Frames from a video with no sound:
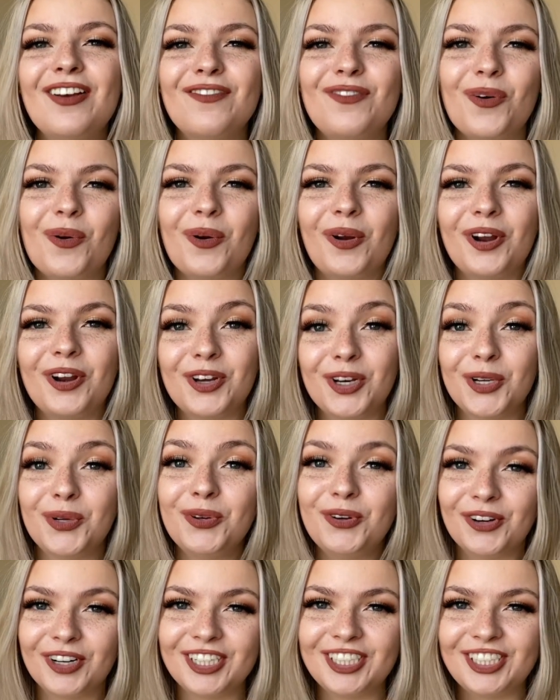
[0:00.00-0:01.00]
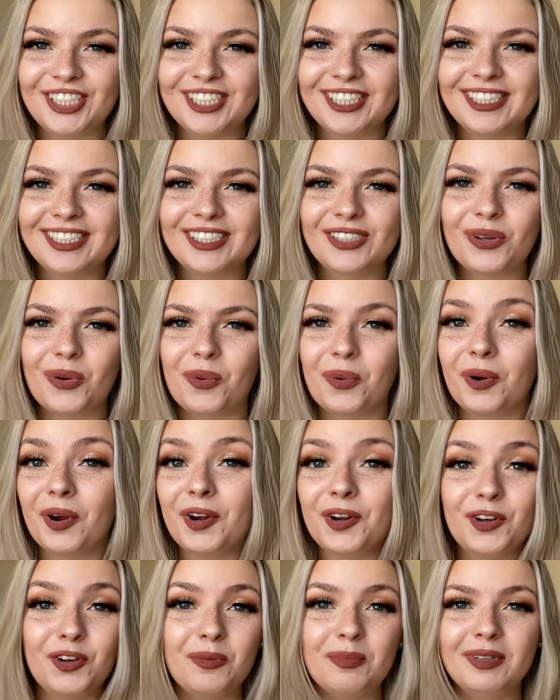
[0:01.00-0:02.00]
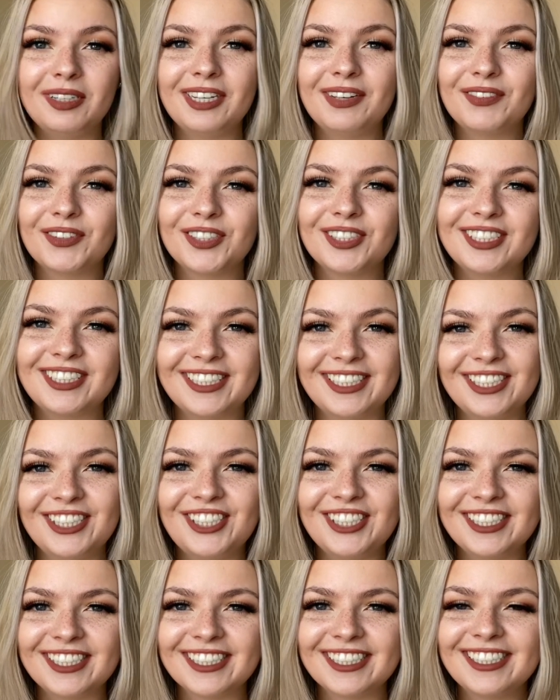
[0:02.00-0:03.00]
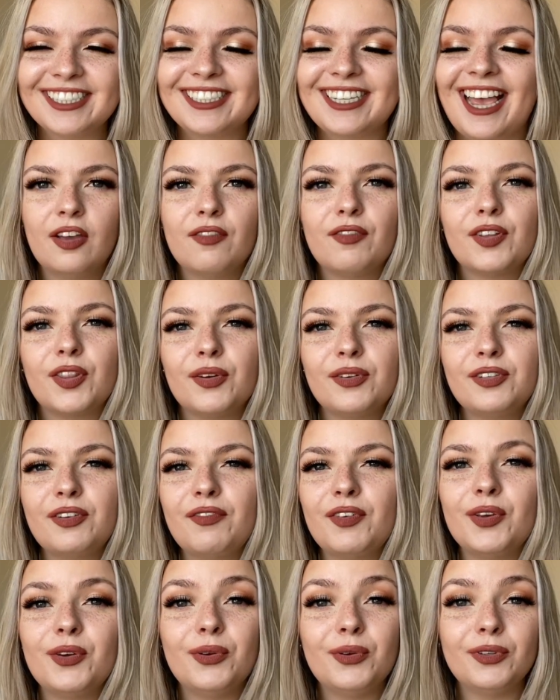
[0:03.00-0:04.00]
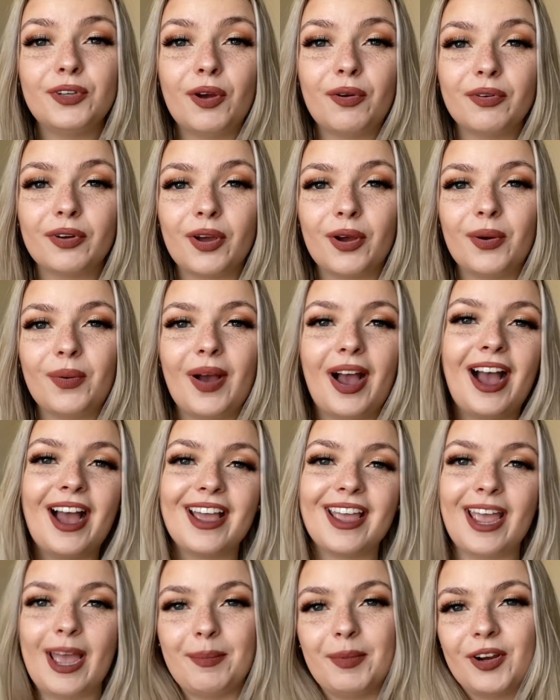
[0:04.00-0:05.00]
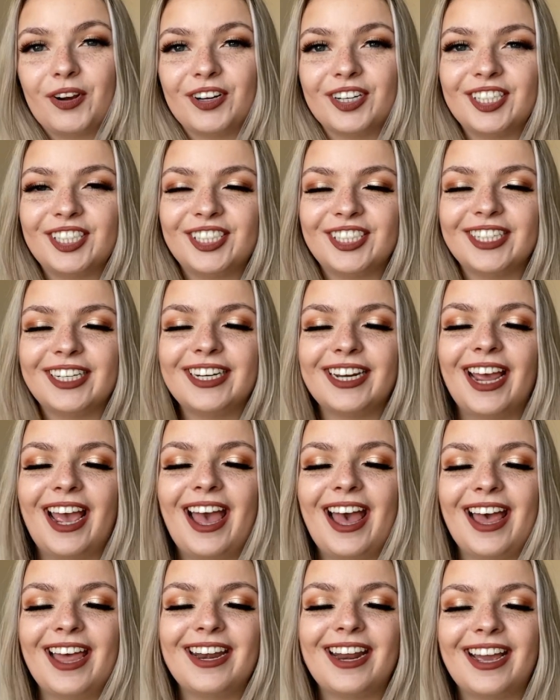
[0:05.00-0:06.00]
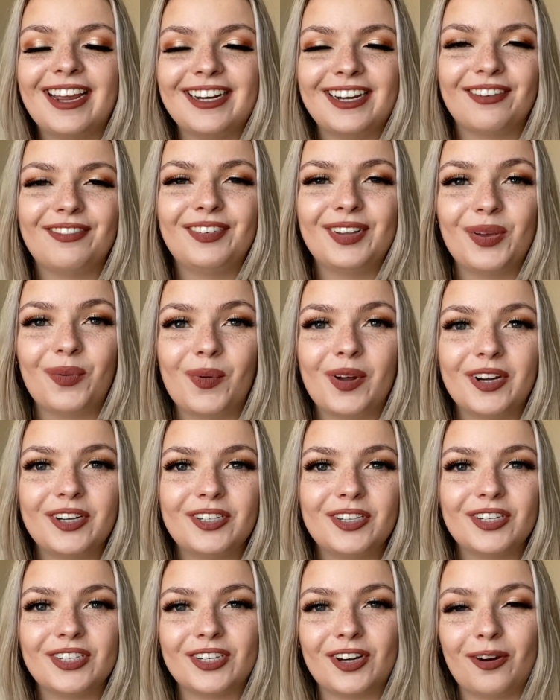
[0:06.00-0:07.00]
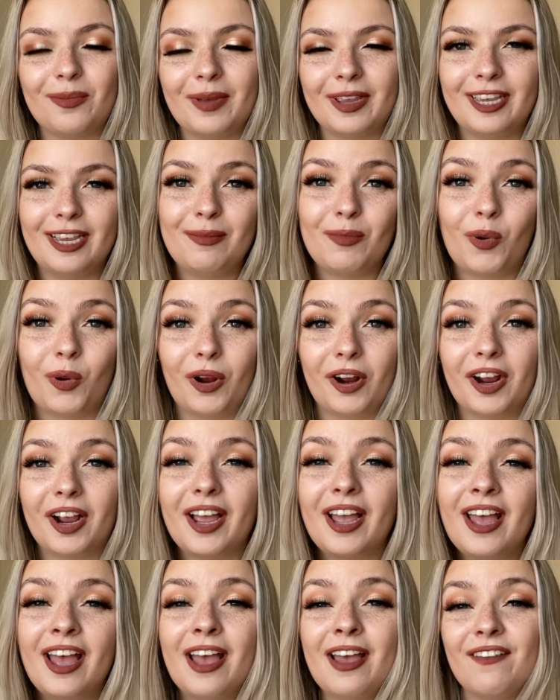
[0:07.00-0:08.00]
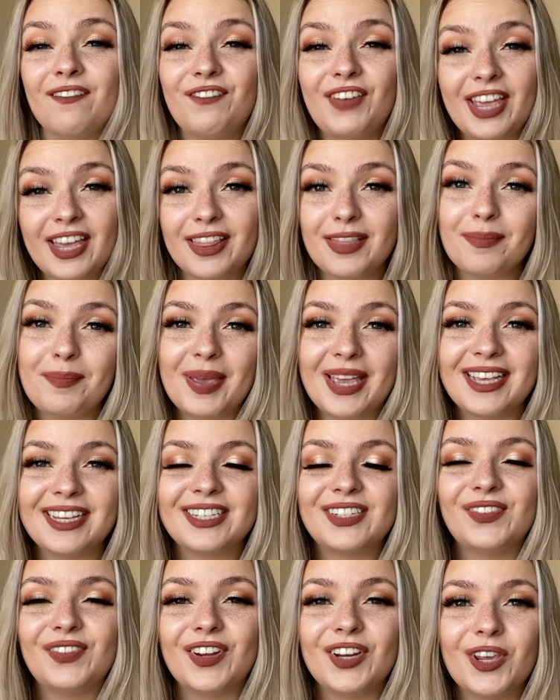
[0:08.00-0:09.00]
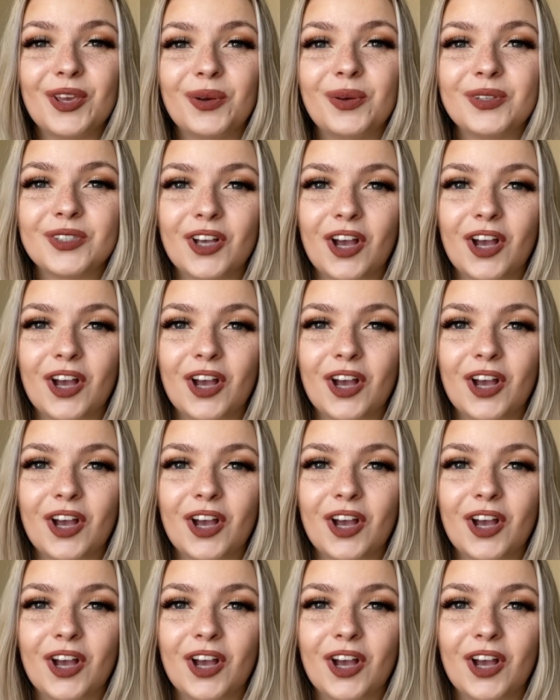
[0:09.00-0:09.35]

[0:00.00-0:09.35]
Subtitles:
for new Christians or new believers in Jesus. For those of you who don't know, I am a Christian, and I definitely wanted to start making more faith-based videos